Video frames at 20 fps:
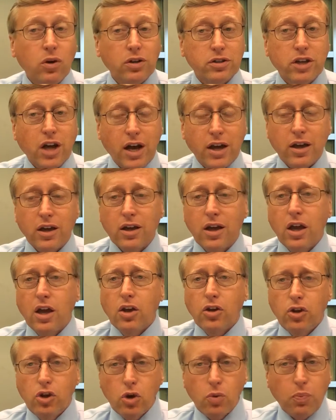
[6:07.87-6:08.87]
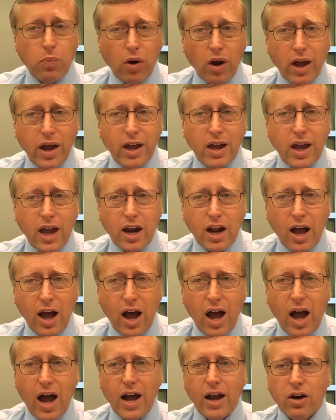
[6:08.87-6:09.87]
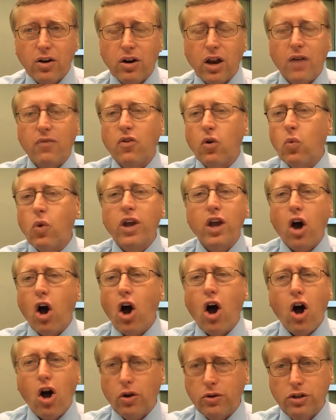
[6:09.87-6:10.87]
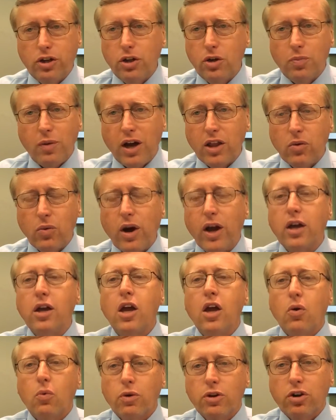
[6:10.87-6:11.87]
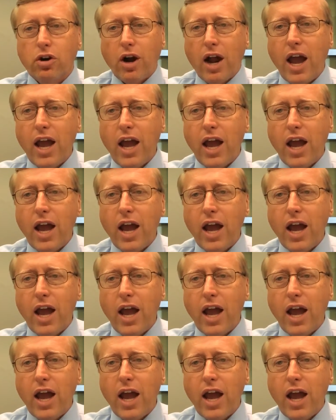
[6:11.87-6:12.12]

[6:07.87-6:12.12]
And I will tell you, you play at a higher level, we all do, by the way,